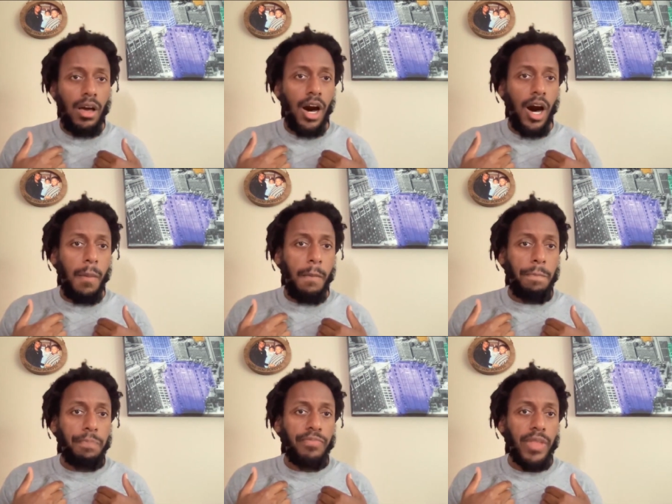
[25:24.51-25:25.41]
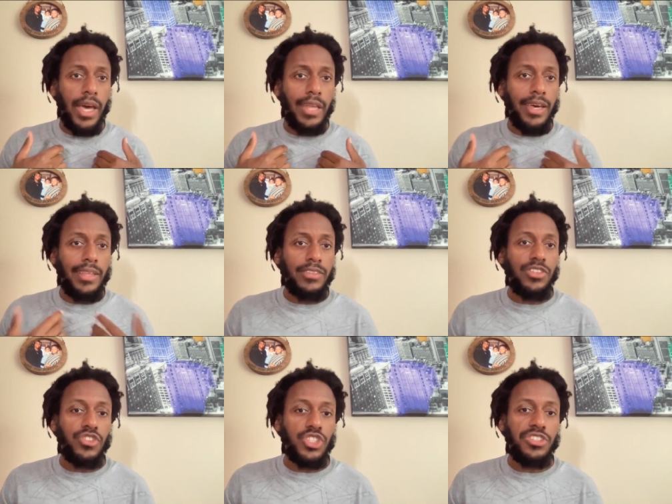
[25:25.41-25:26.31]
And
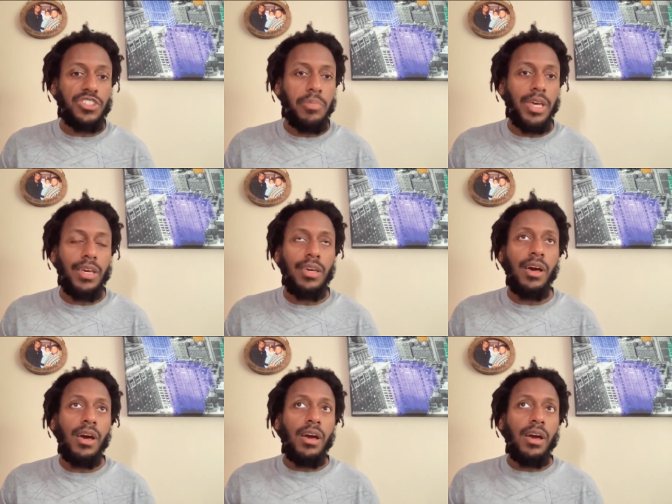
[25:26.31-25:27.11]
it just to me,